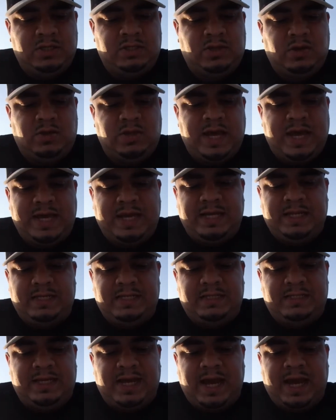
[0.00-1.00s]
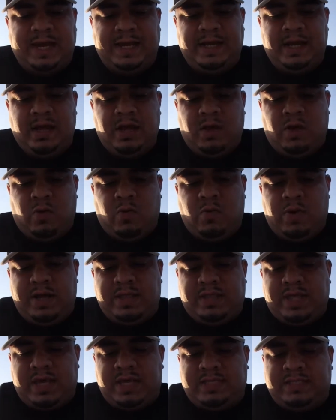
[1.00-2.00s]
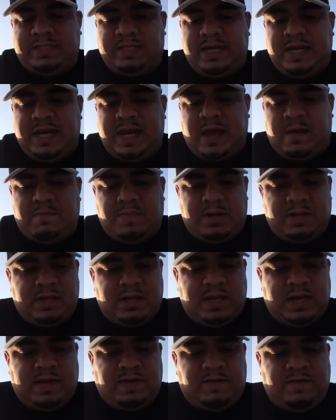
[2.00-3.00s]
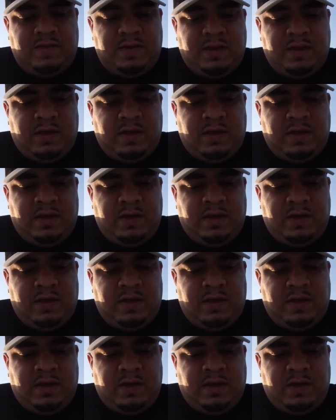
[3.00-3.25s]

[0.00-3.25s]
so they can take what they see and believe.